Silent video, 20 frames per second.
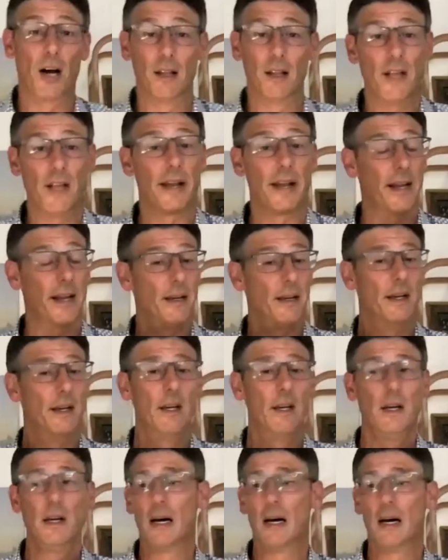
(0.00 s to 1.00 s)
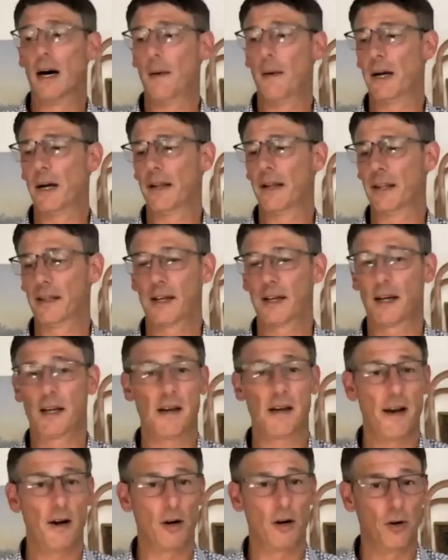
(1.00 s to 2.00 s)
that. And I think that
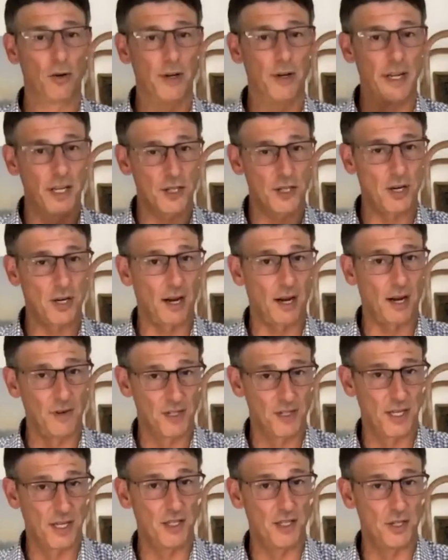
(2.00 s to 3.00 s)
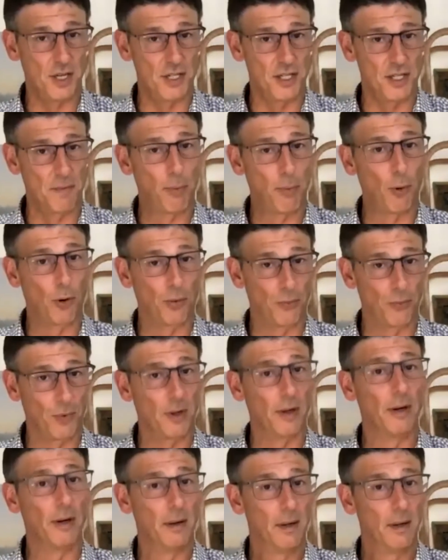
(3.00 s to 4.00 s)
narrow niche conversation is an important
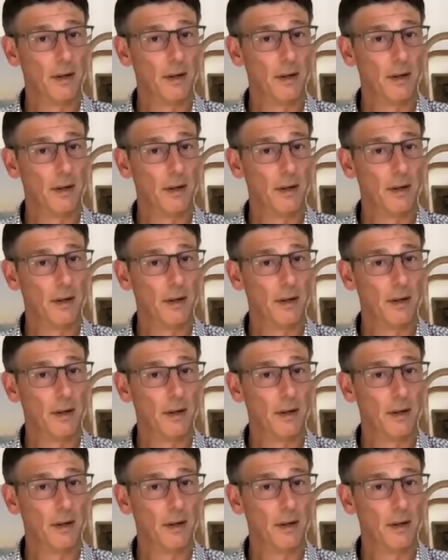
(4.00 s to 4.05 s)
one.